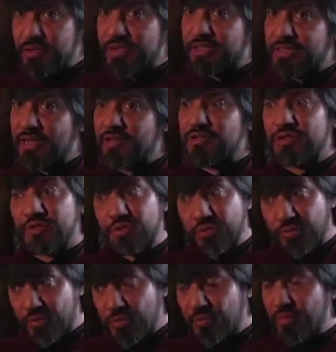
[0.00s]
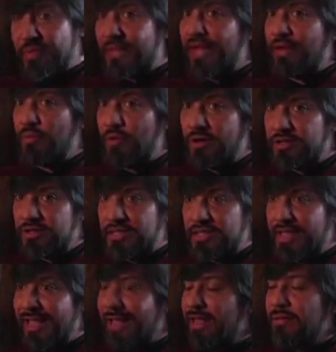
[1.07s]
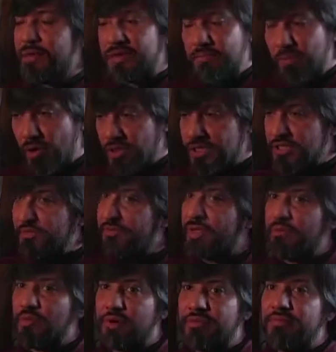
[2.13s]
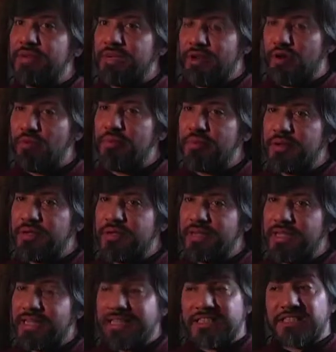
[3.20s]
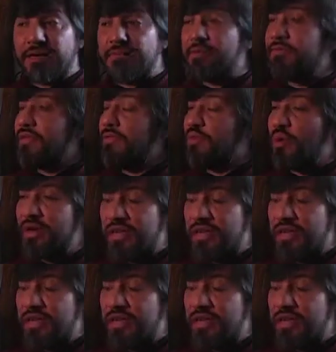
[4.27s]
the sounds or to do what I wanted, but most of them were very open. Some of them were